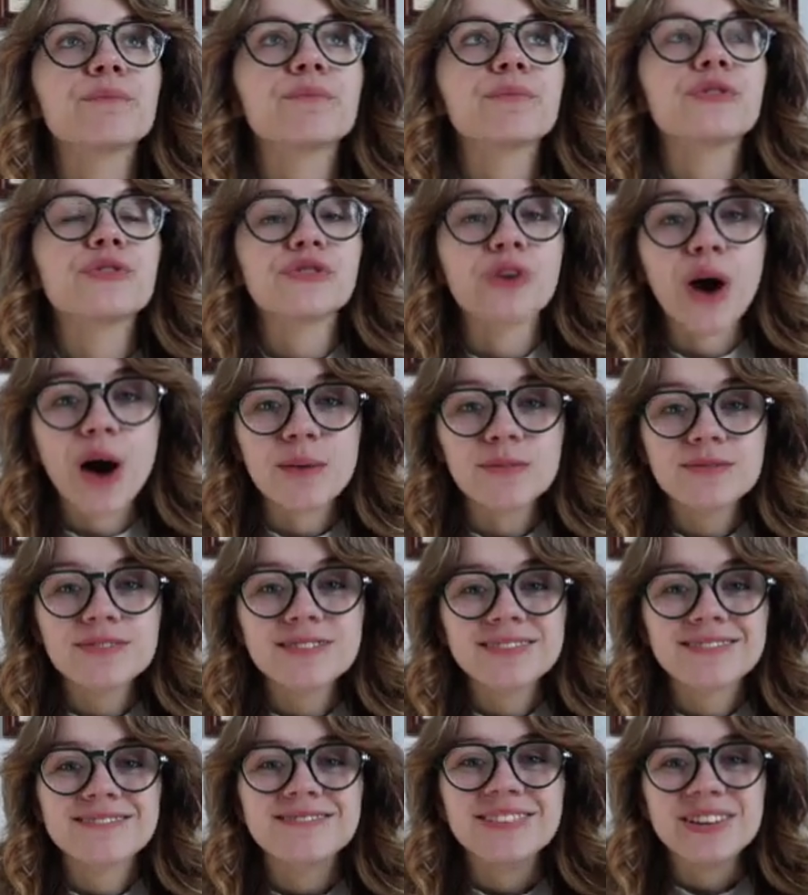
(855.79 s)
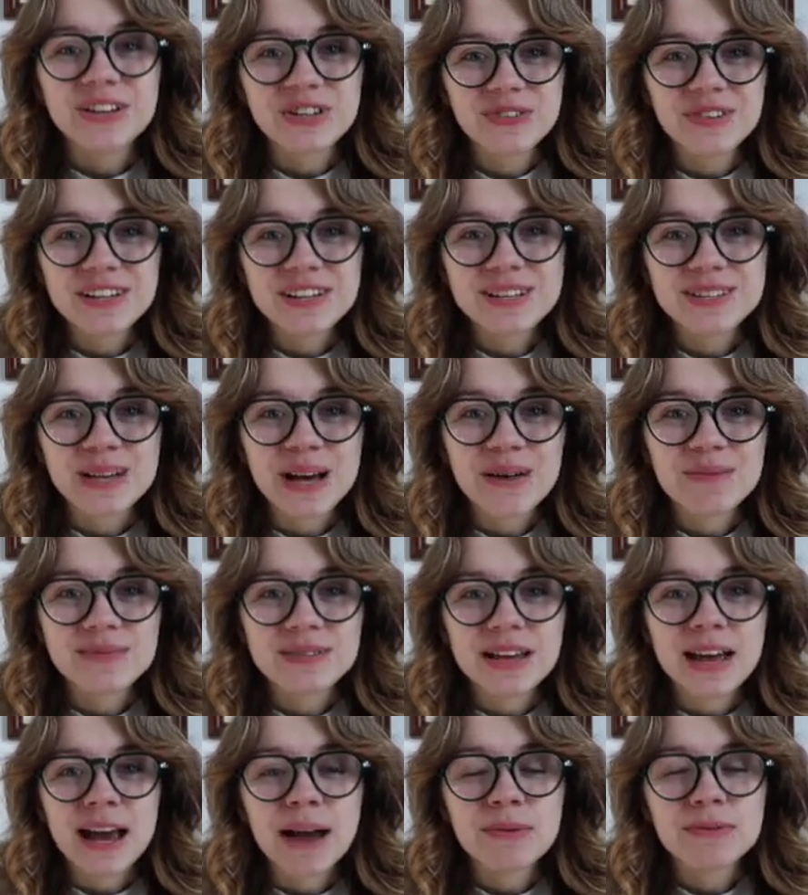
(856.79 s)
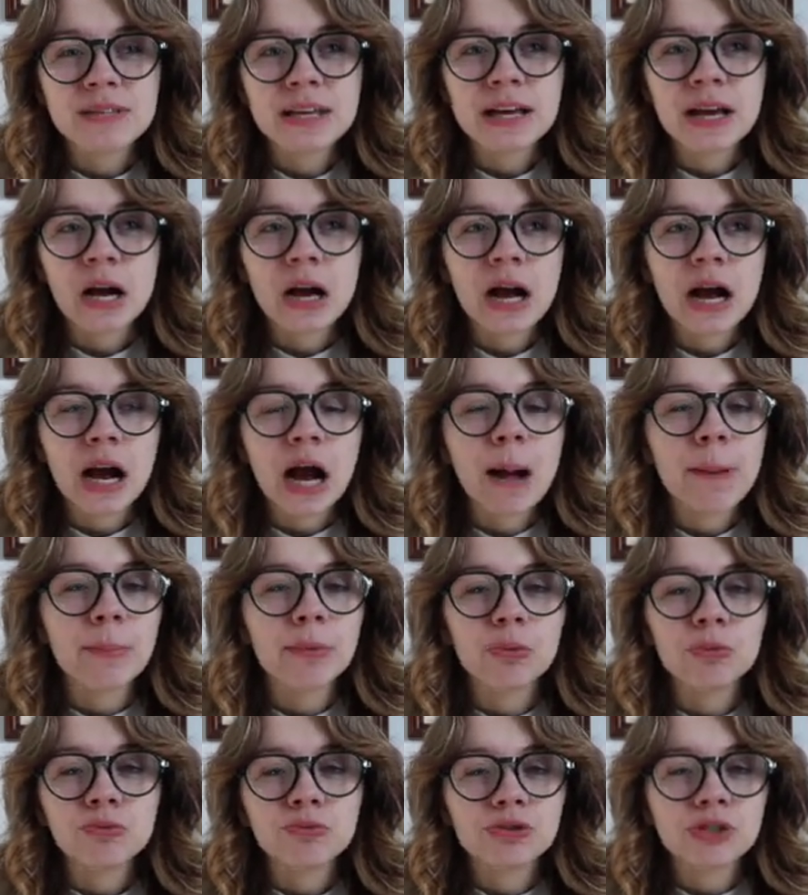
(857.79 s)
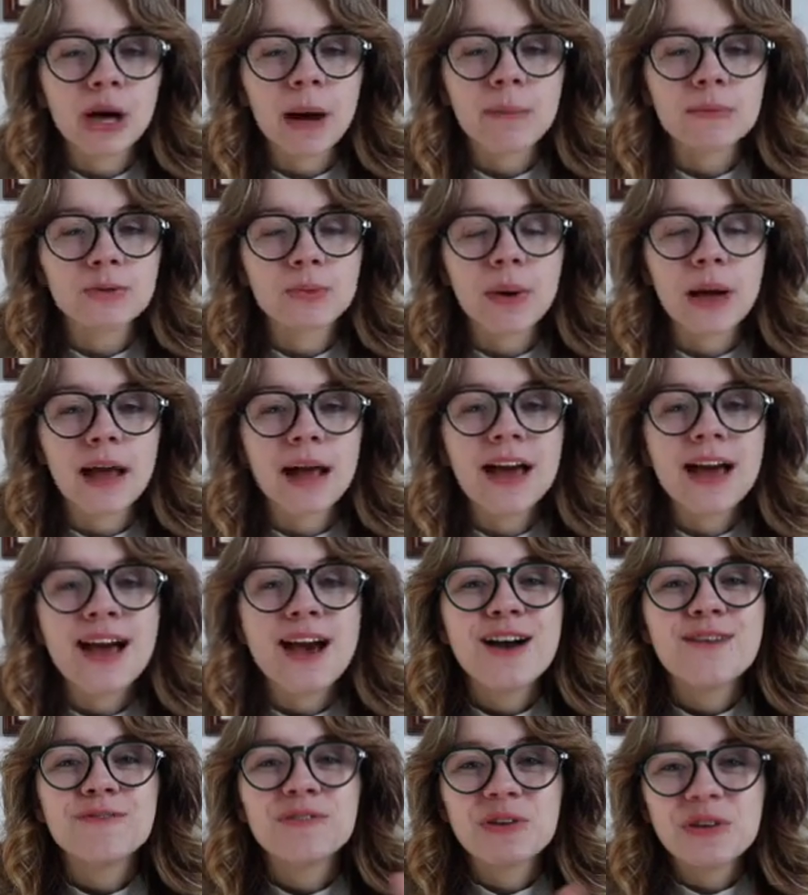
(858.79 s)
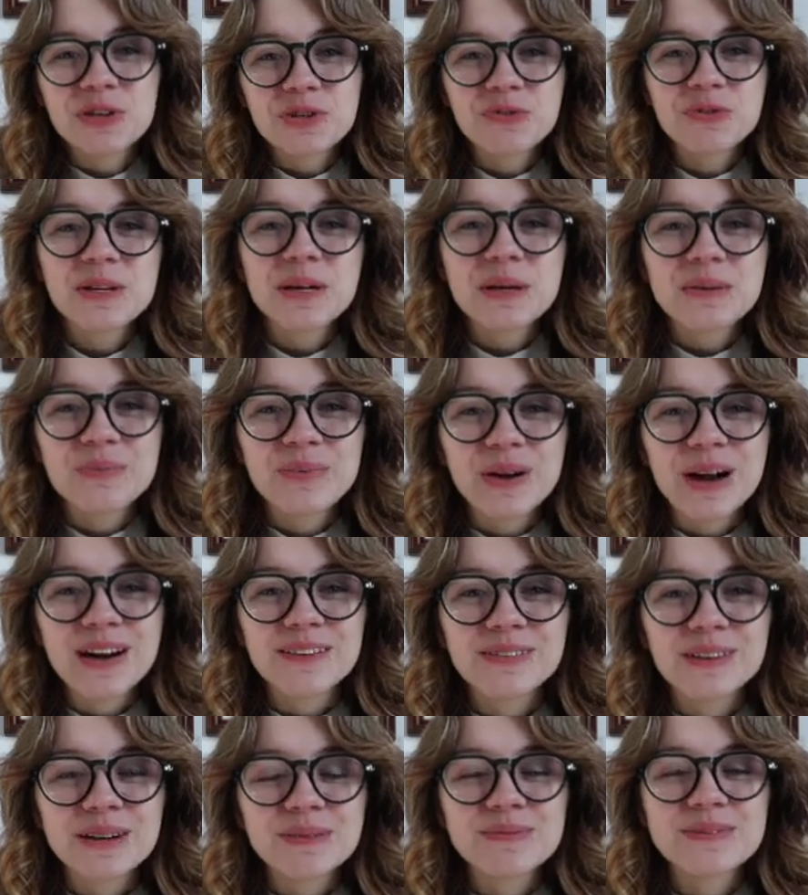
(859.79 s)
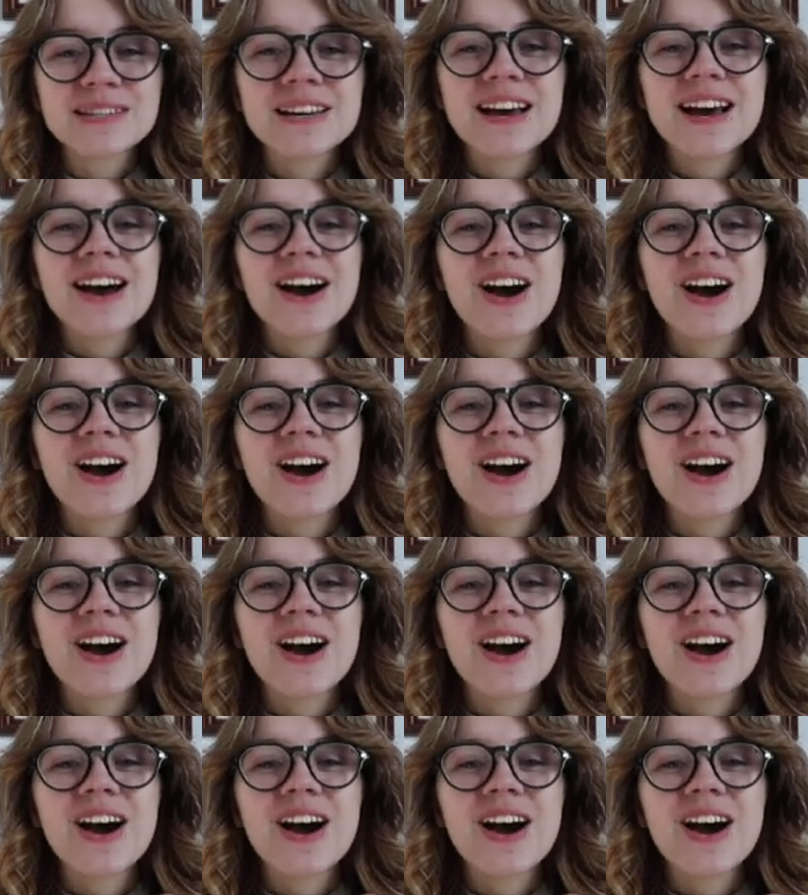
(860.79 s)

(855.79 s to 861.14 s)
Psalms. I was like a couple Psalms away. Finished reading Proverbs.